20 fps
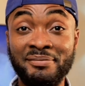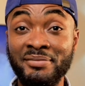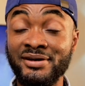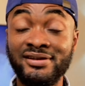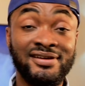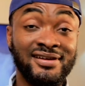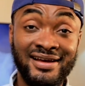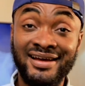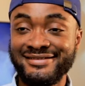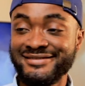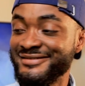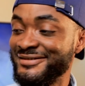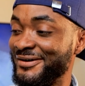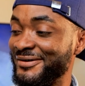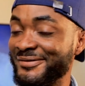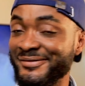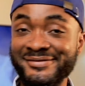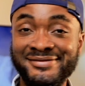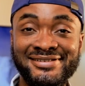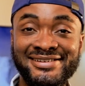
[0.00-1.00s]
but
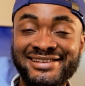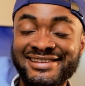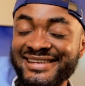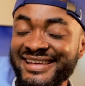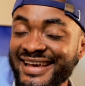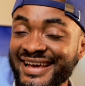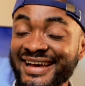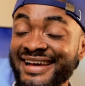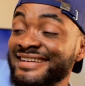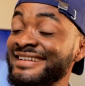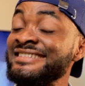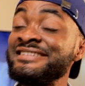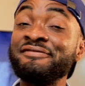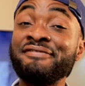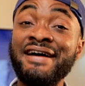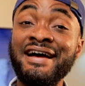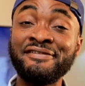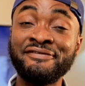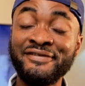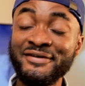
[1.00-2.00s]
so yeah, this
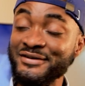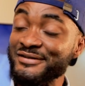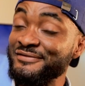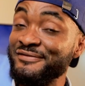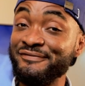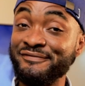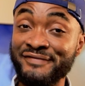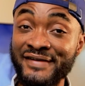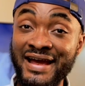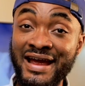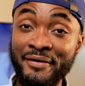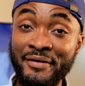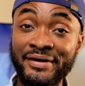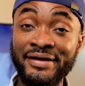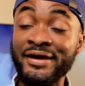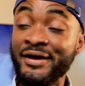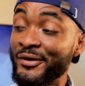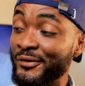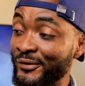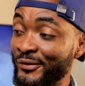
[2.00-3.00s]
device feels
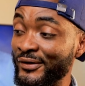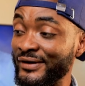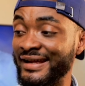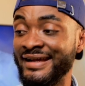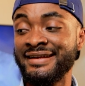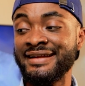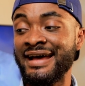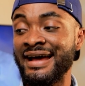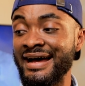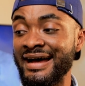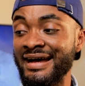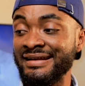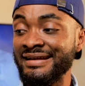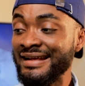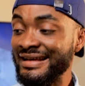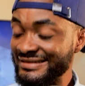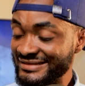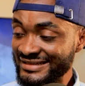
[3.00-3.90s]
very good in the hand.